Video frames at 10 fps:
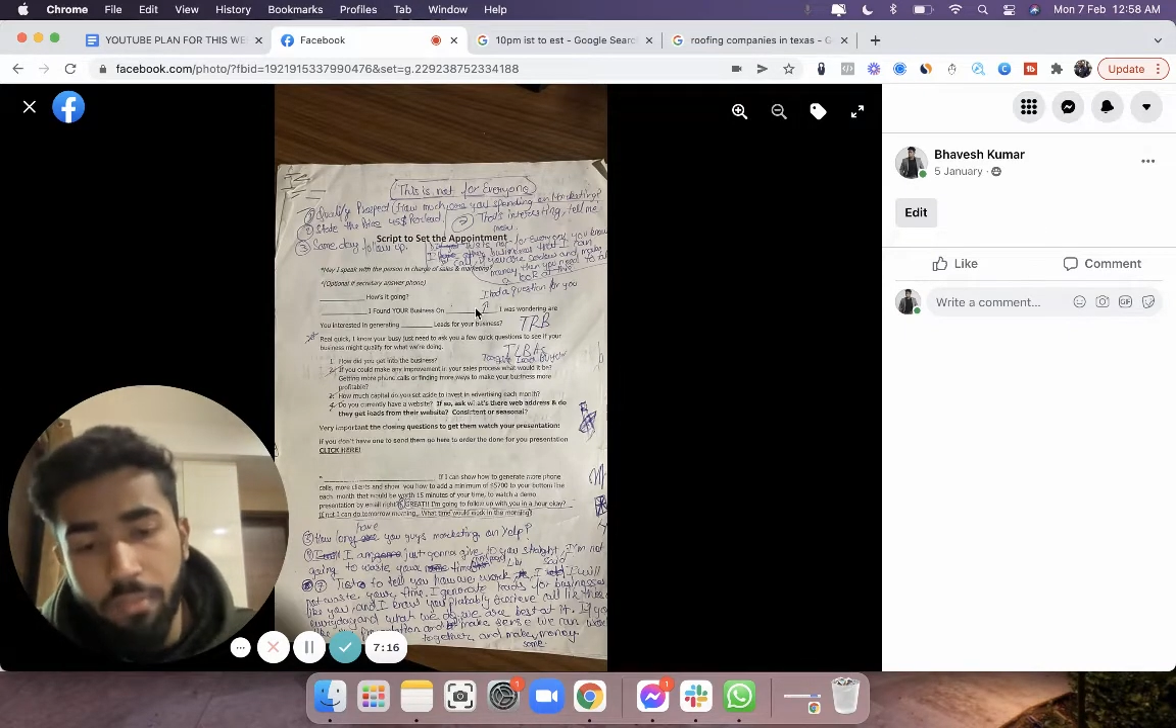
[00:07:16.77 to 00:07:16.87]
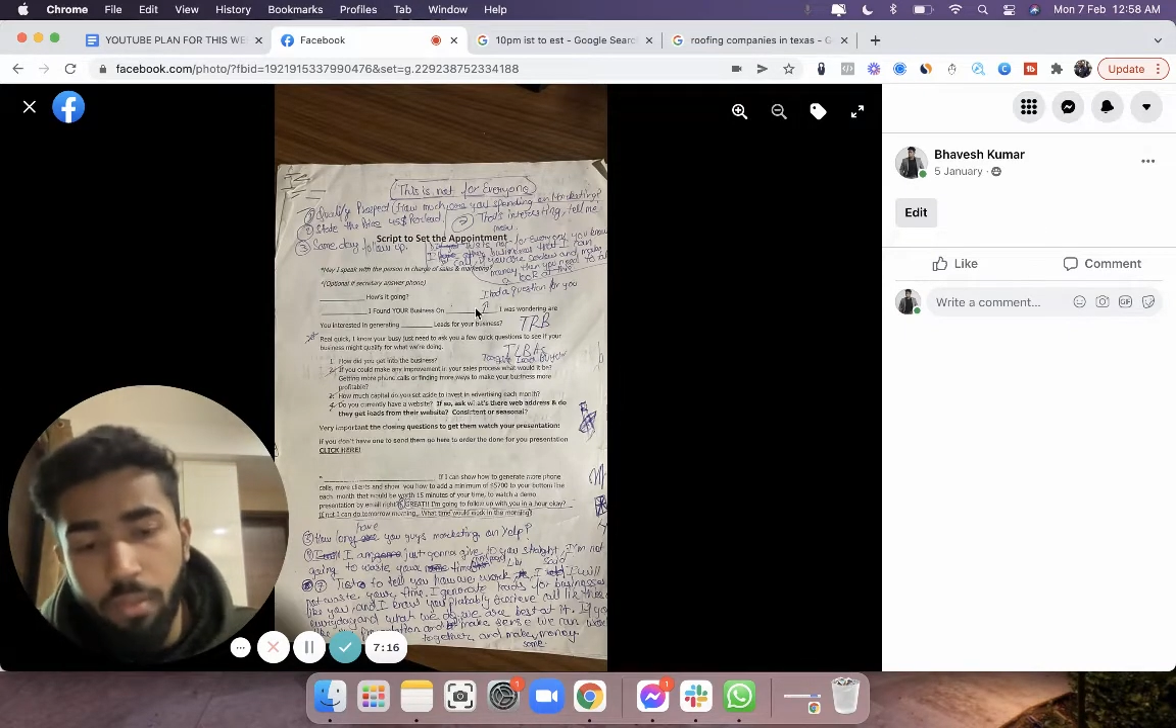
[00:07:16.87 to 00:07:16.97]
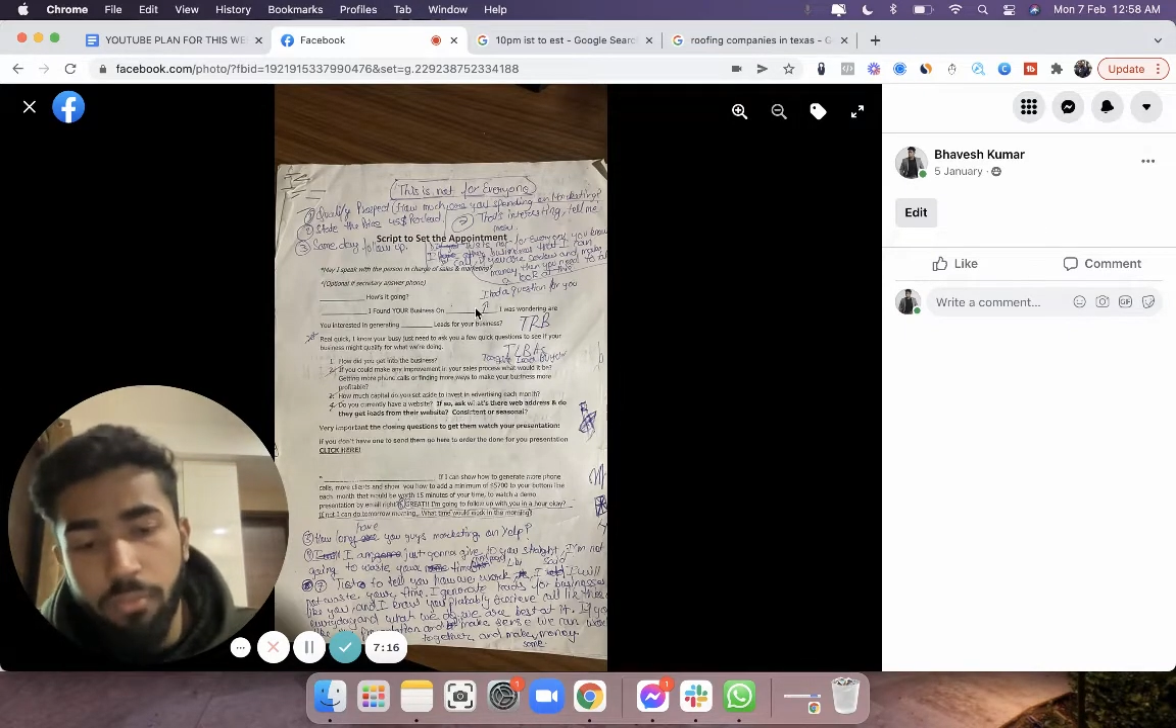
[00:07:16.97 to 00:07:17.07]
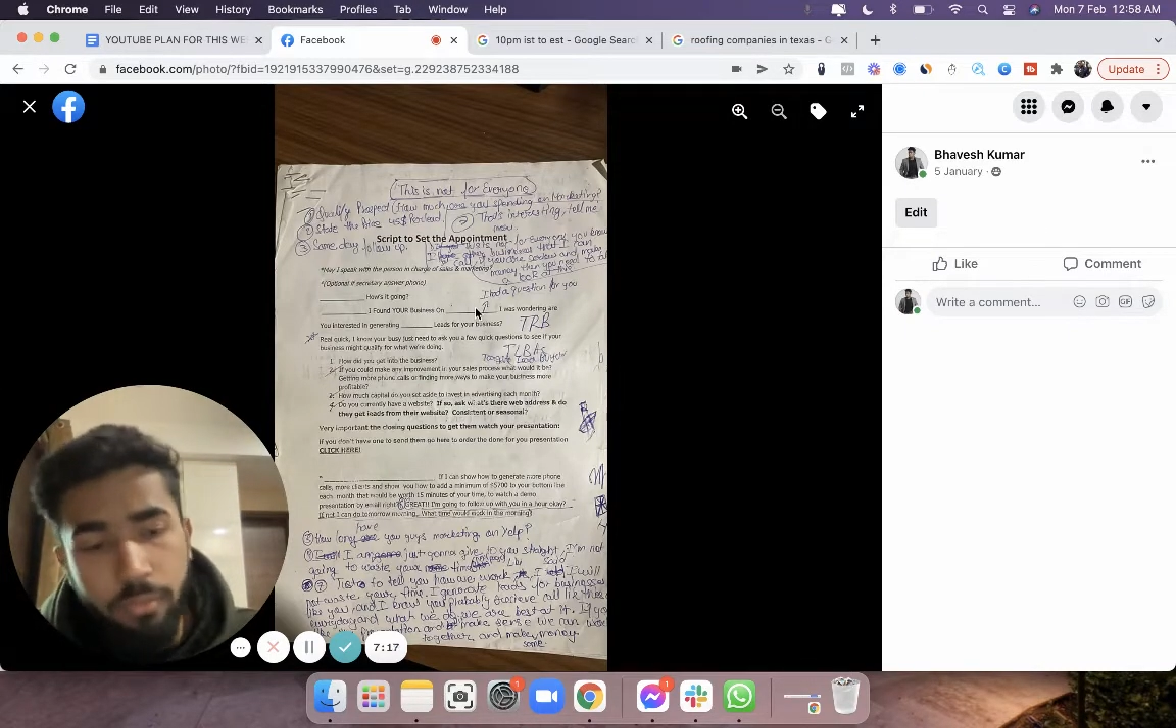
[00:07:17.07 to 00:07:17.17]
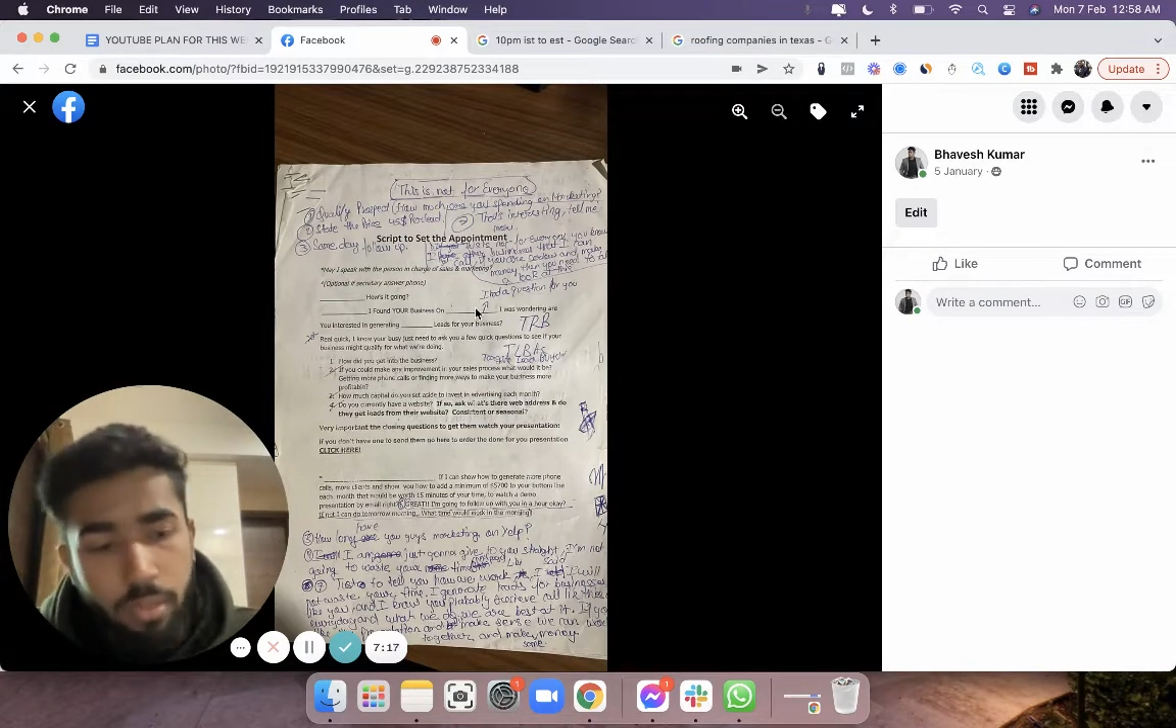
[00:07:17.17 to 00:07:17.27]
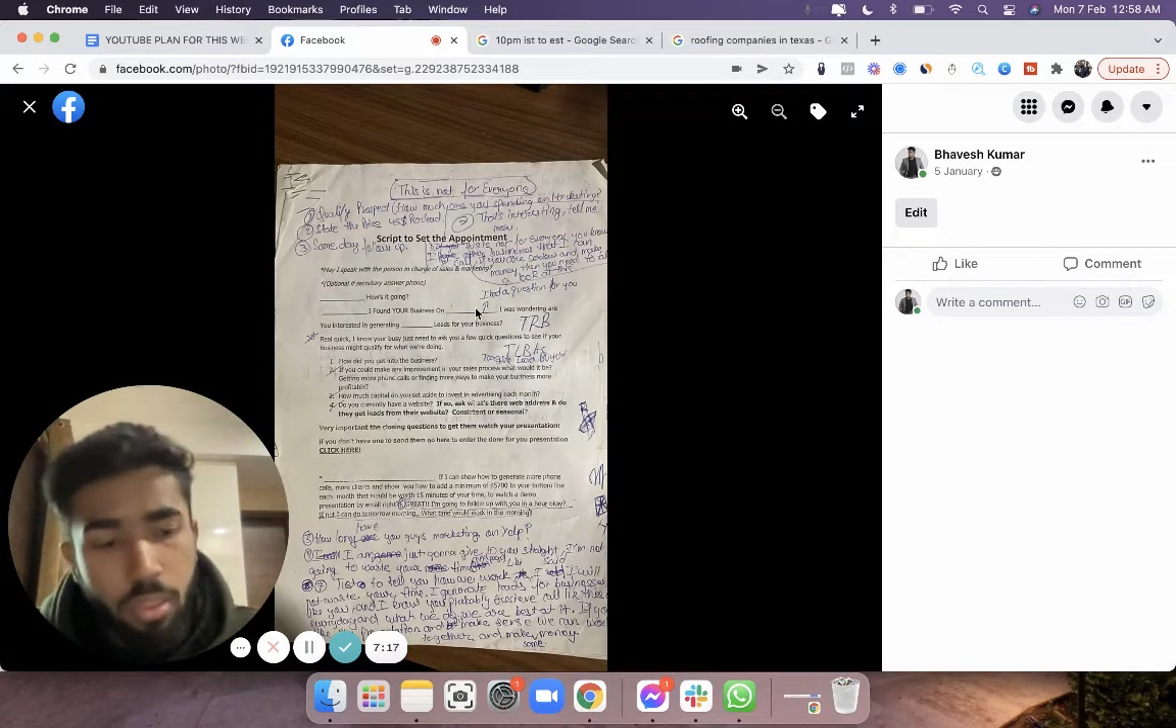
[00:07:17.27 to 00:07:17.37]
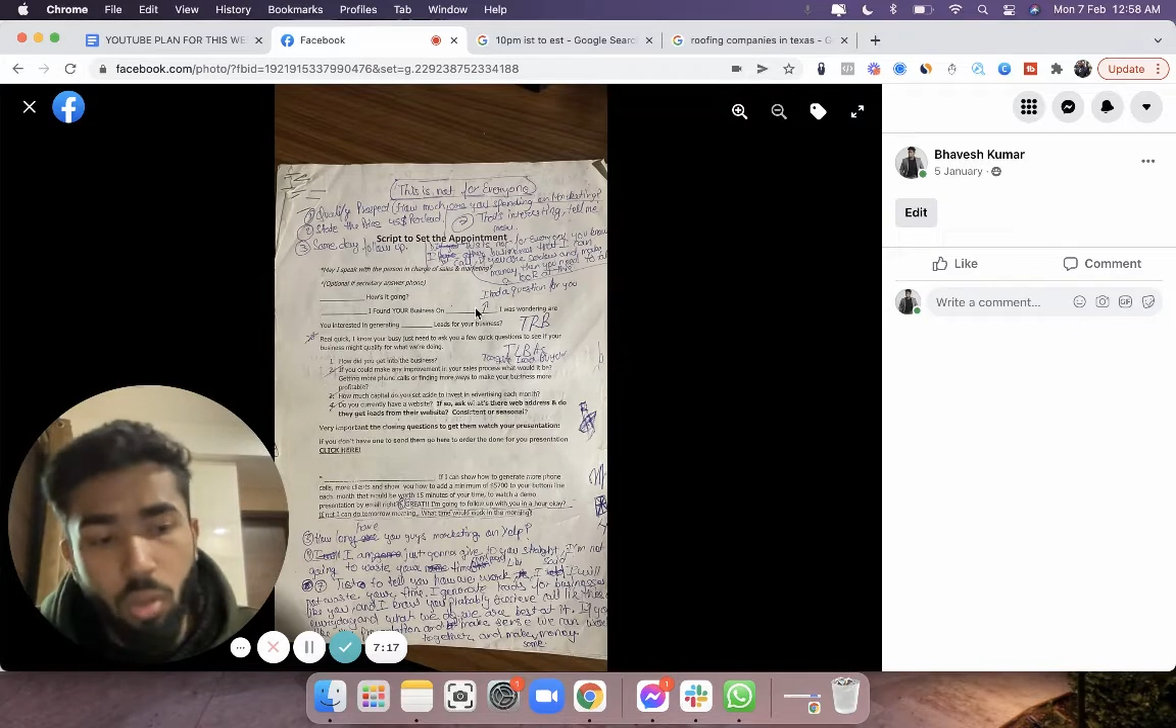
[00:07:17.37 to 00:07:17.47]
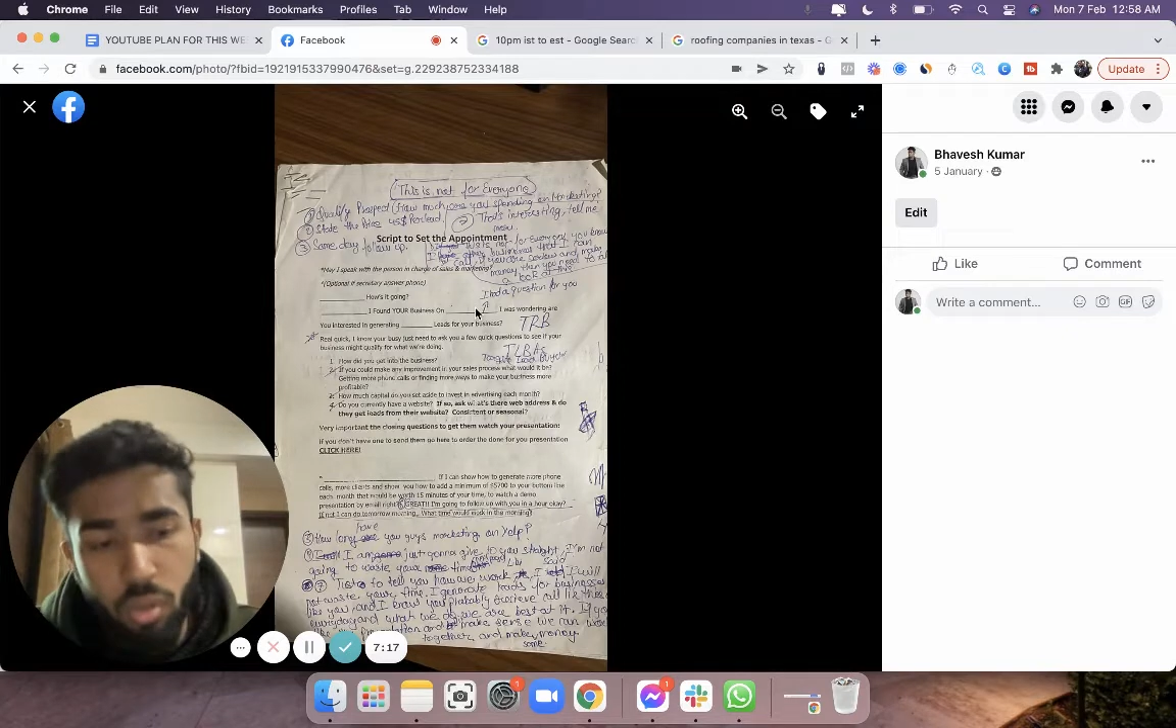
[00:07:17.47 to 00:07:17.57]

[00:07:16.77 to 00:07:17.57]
will feel